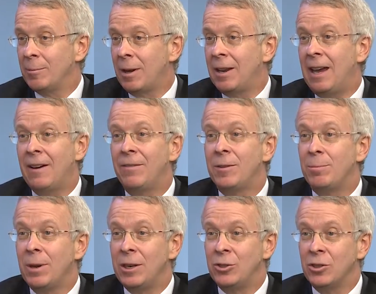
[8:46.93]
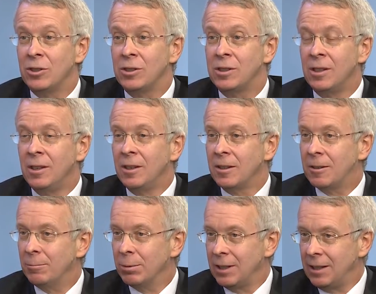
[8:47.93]
About half the patients
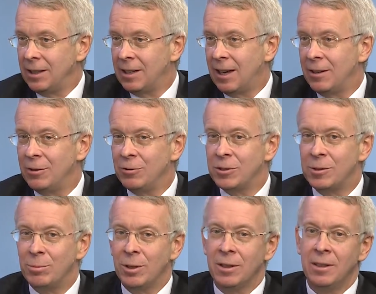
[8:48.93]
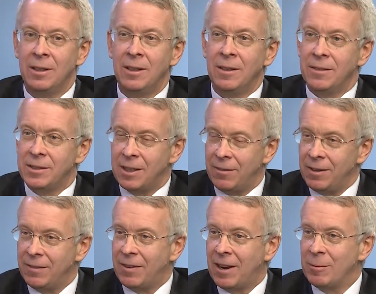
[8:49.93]
completely non-inducible,
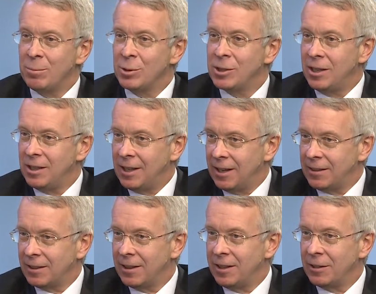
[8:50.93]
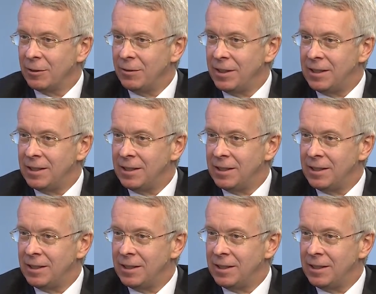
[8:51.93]
75% you got the clinical VT.